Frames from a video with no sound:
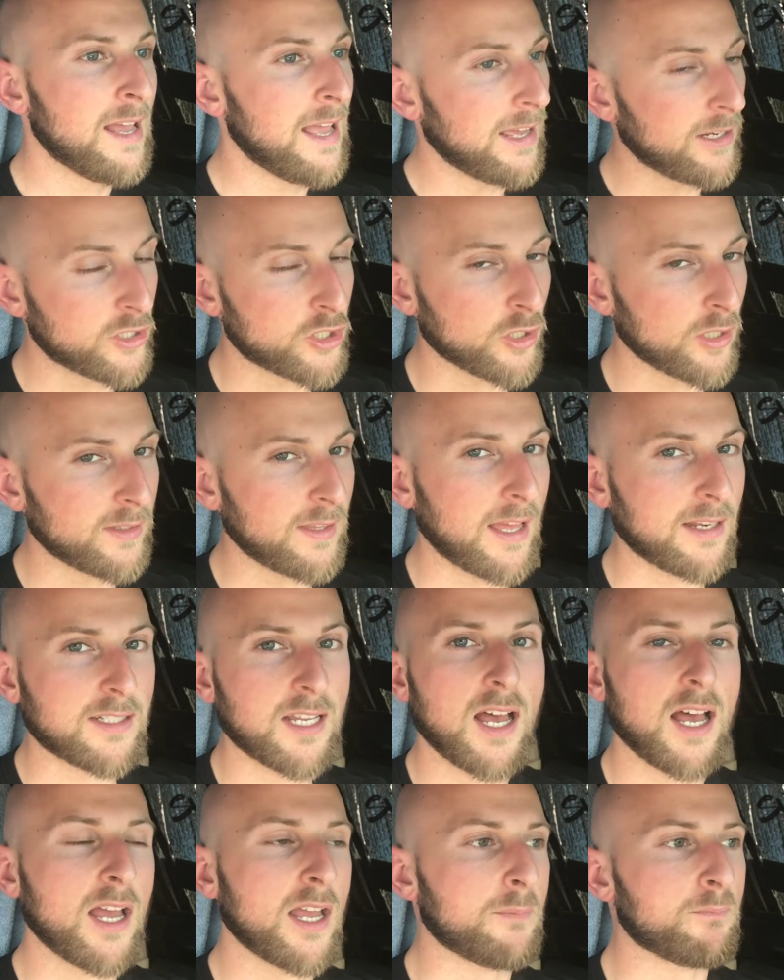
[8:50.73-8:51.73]
And during that
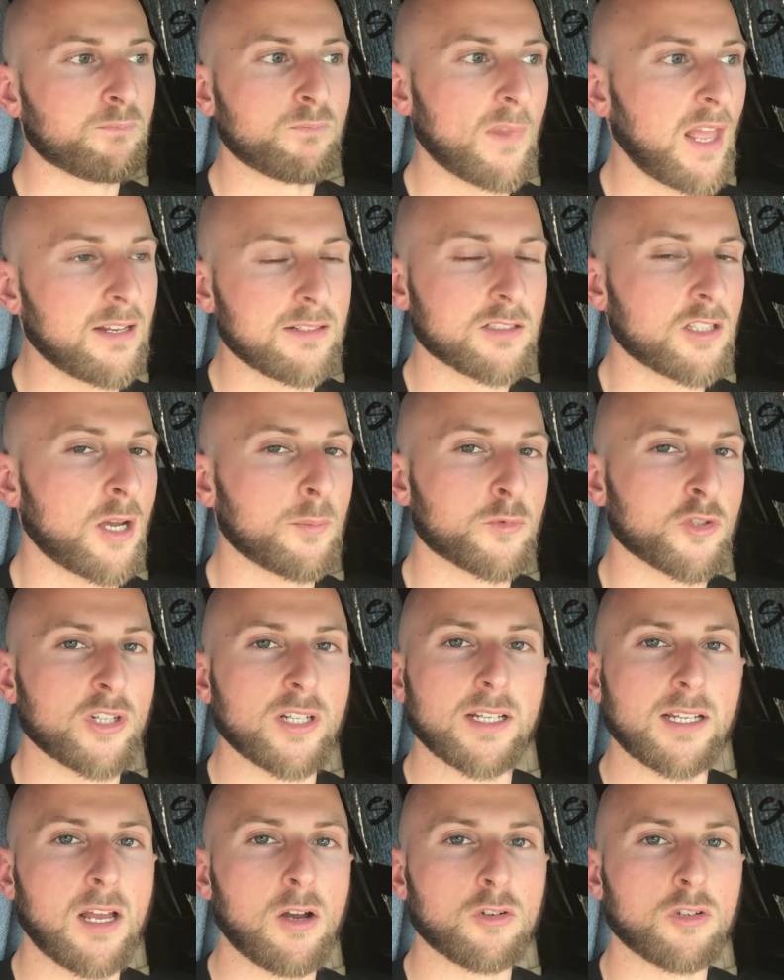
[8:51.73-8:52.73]
time, I stopped
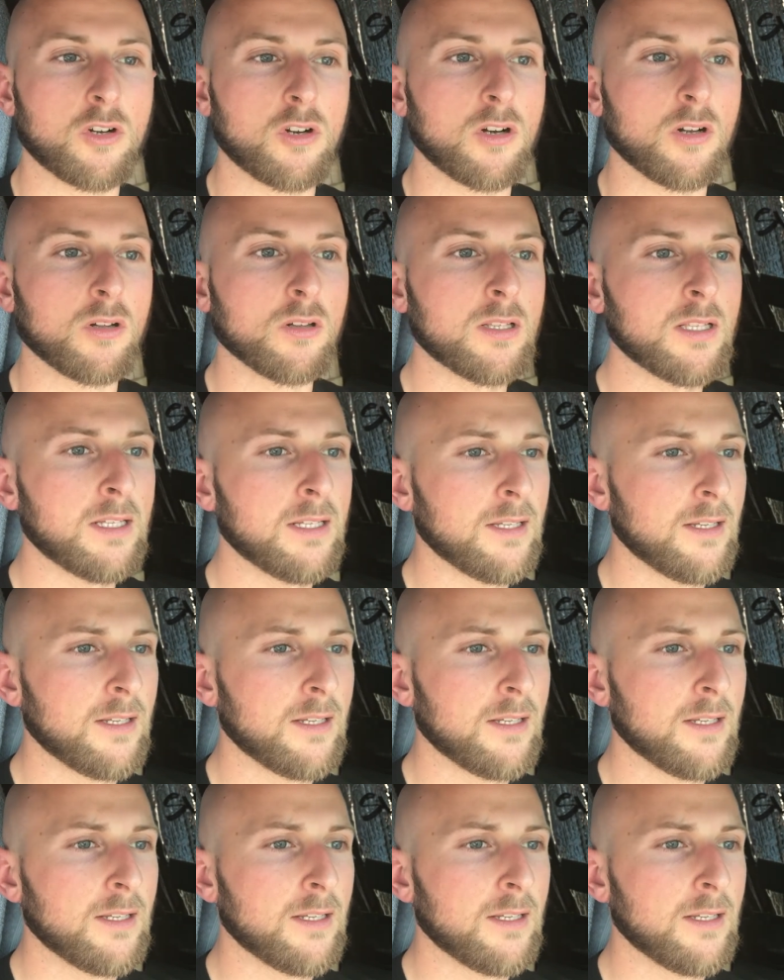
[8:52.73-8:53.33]
drinking alcohol.